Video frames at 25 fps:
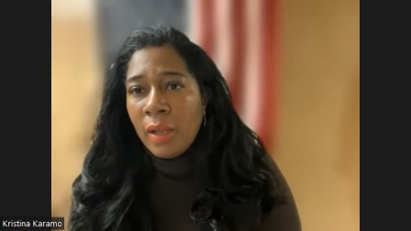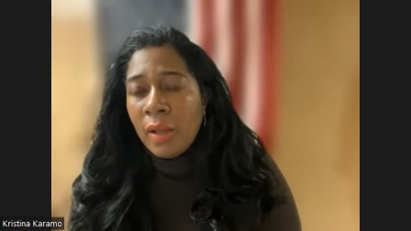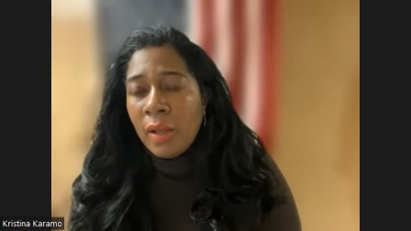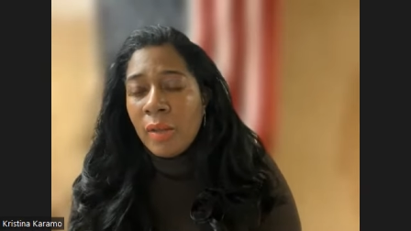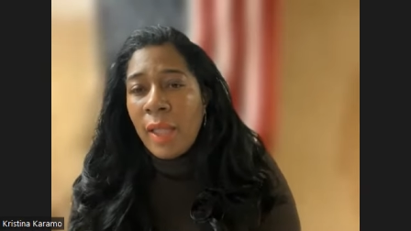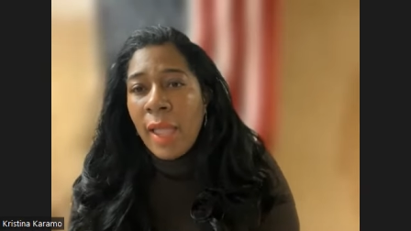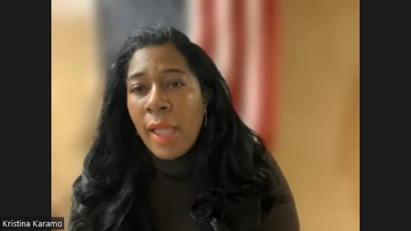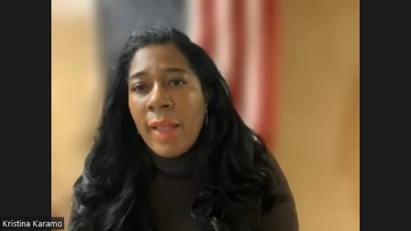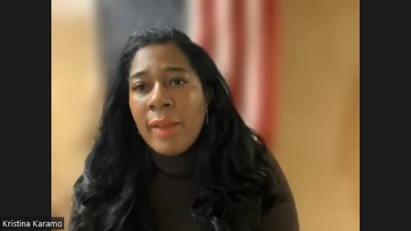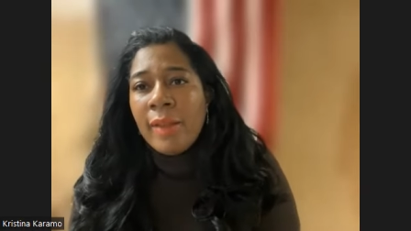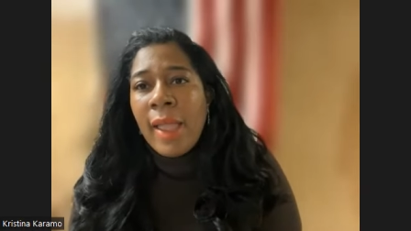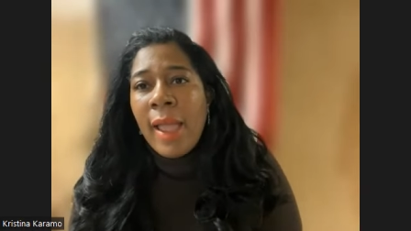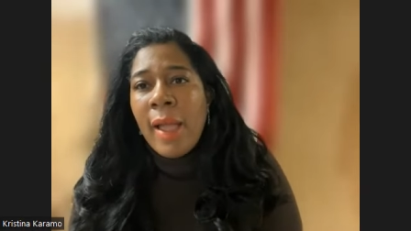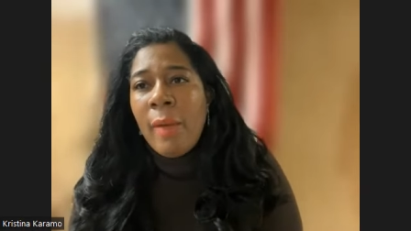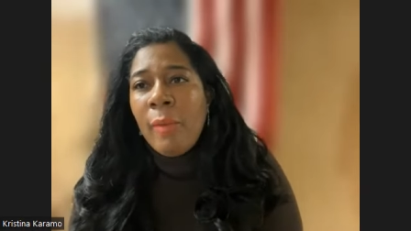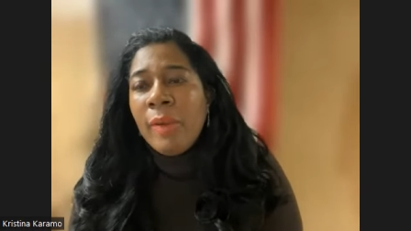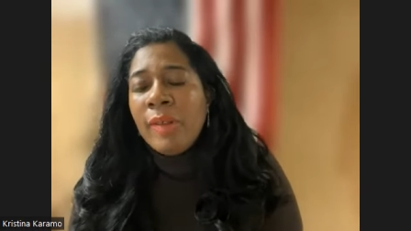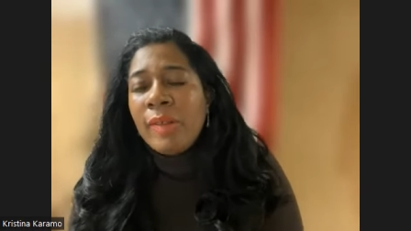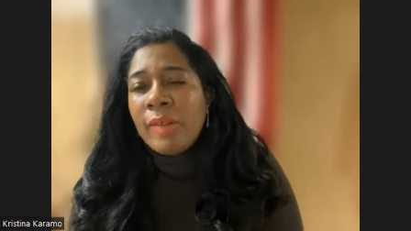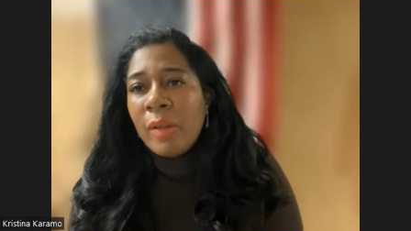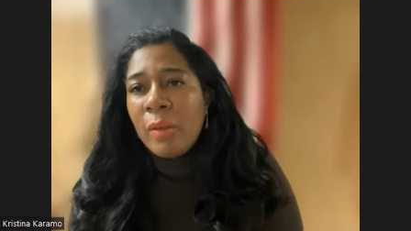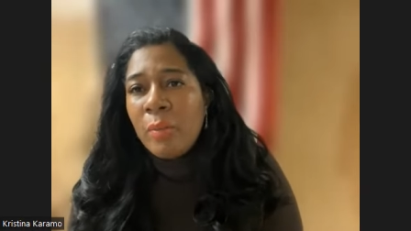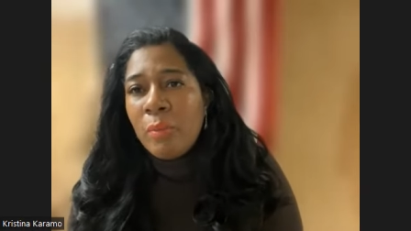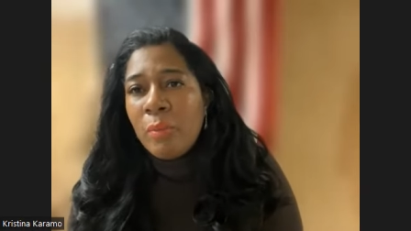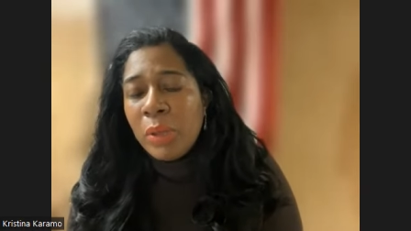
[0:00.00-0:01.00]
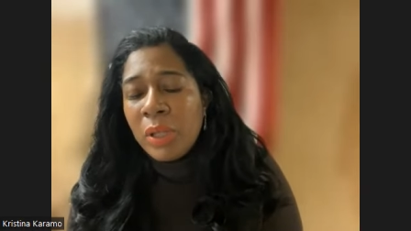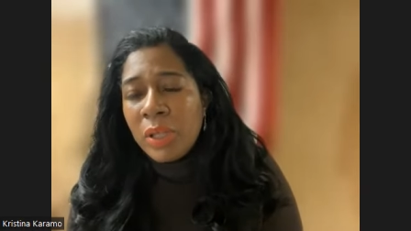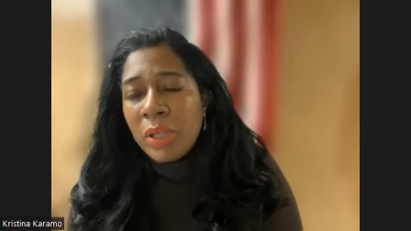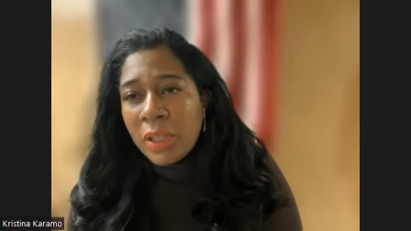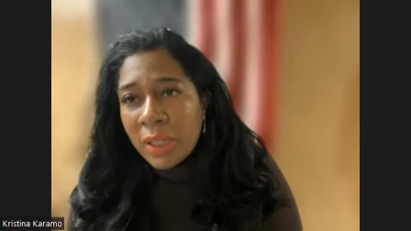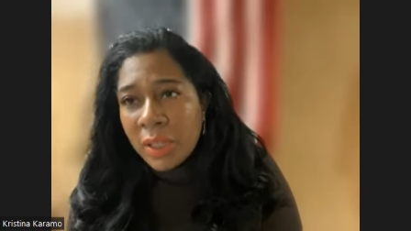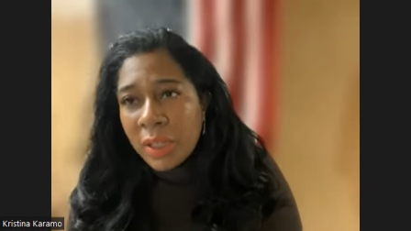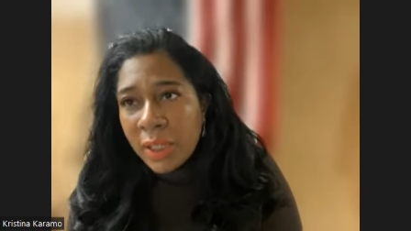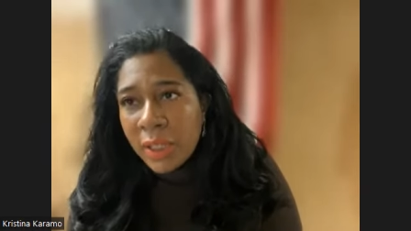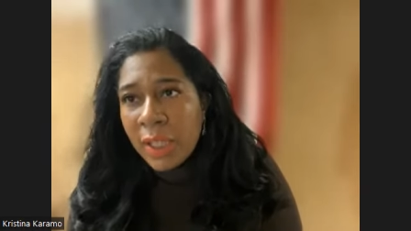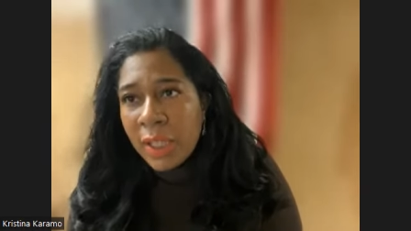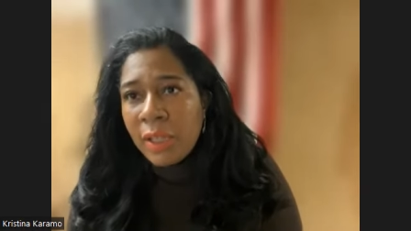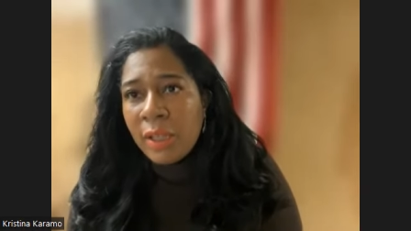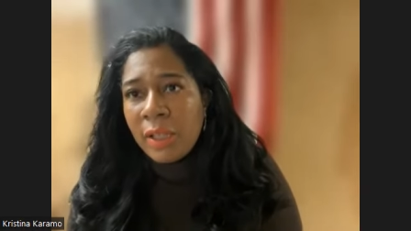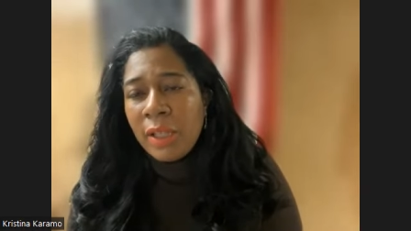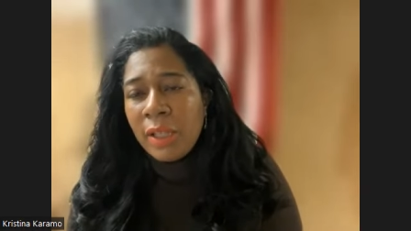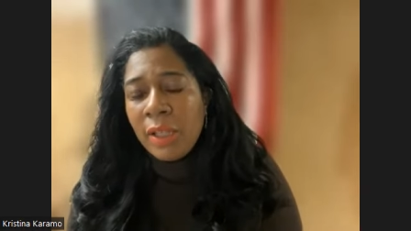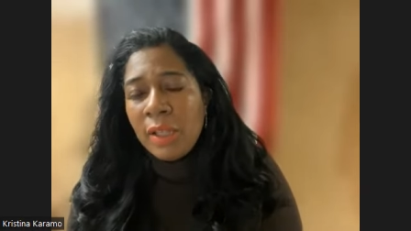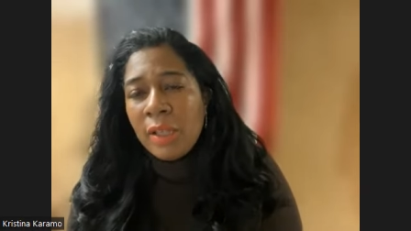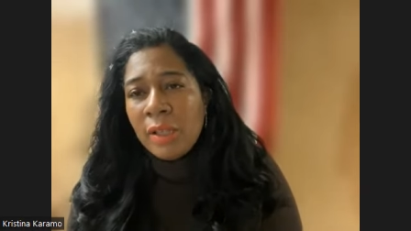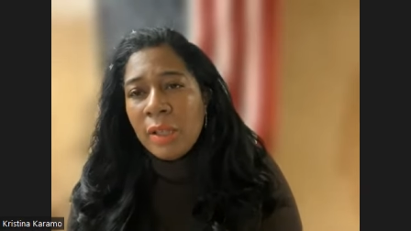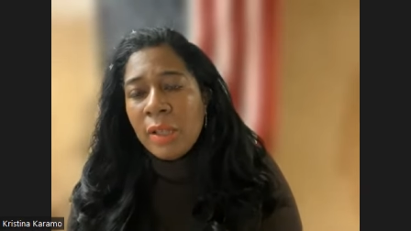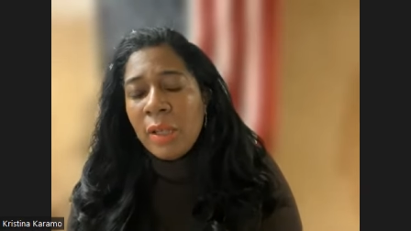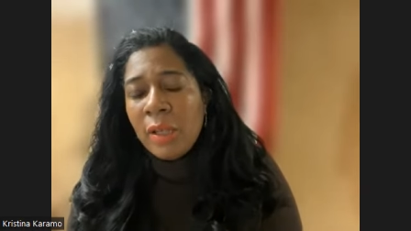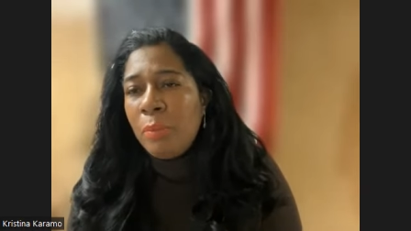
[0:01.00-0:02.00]
That, that was
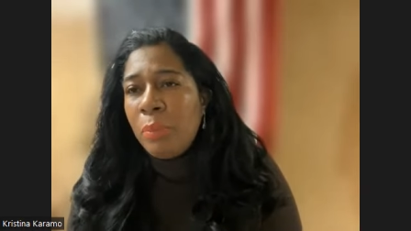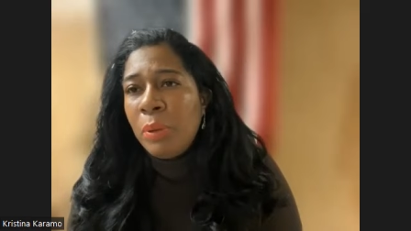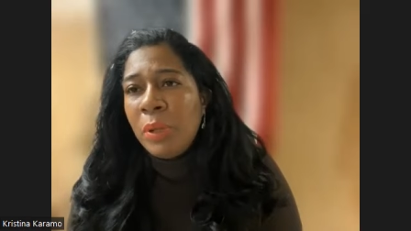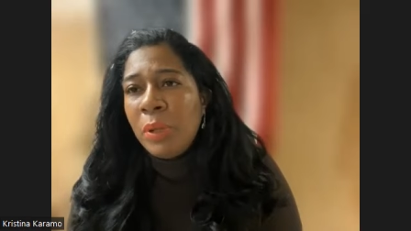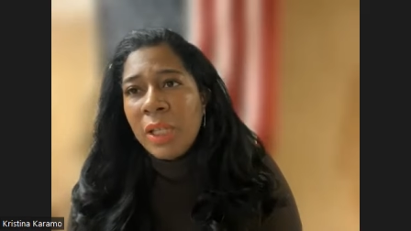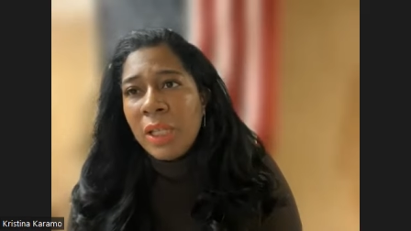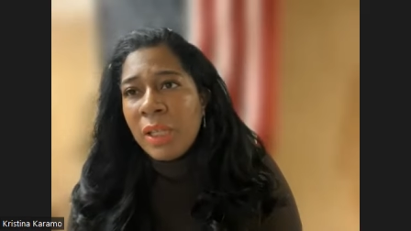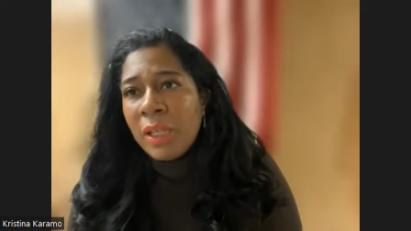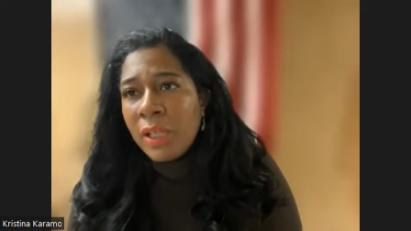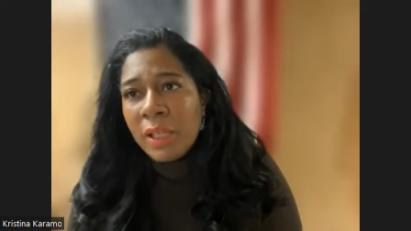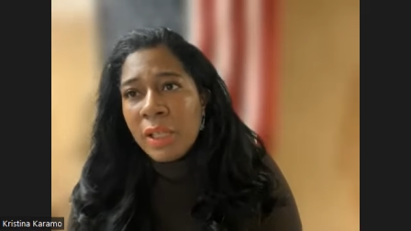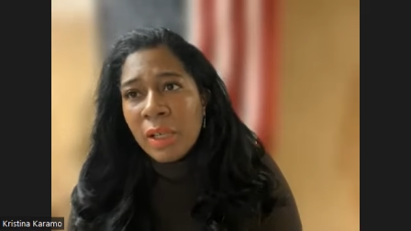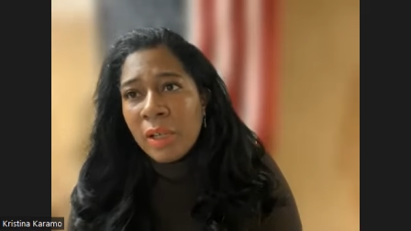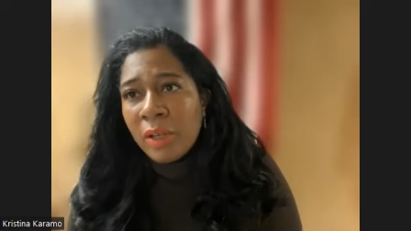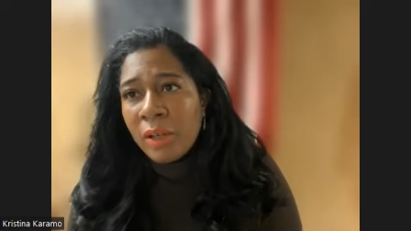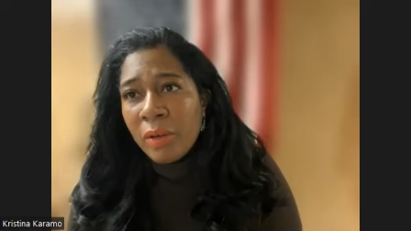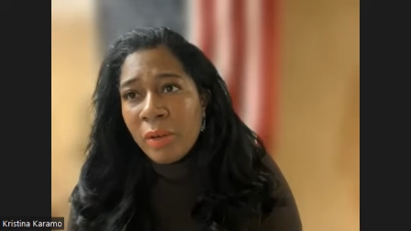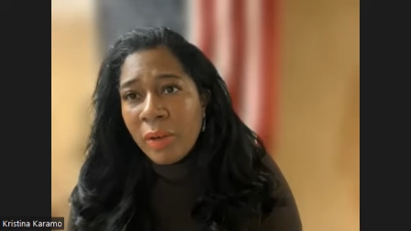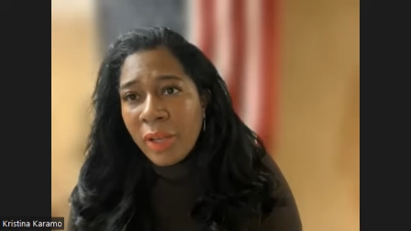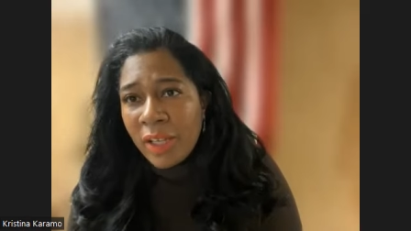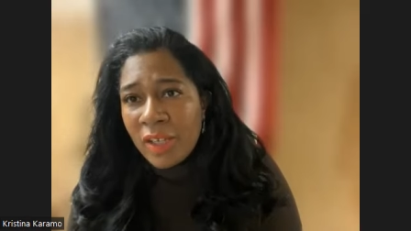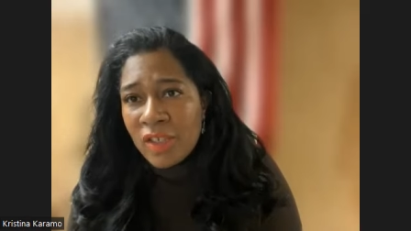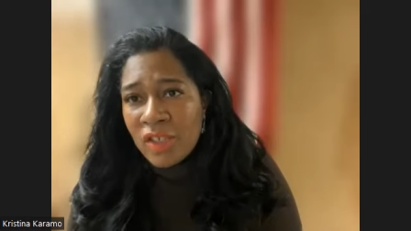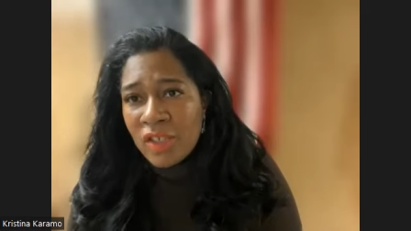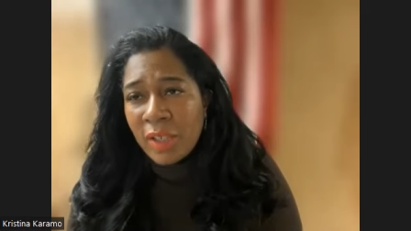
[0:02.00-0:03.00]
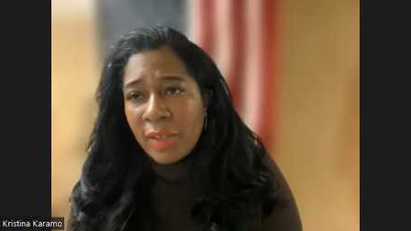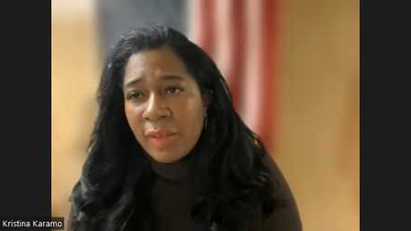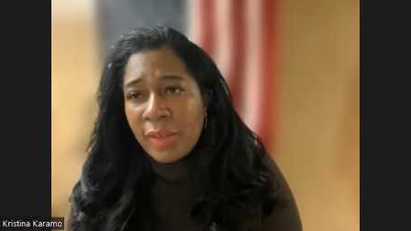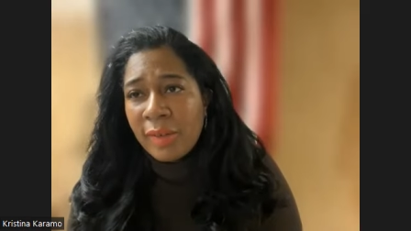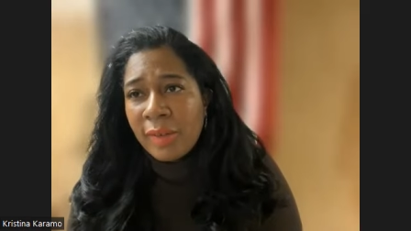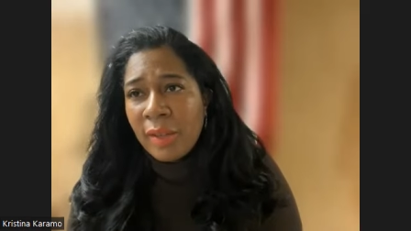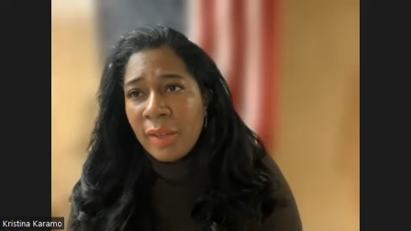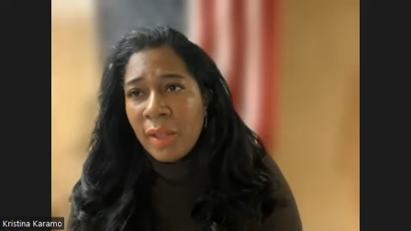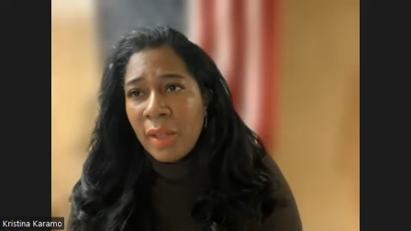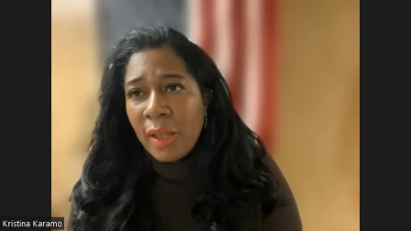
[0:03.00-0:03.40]
completely, completely egregious.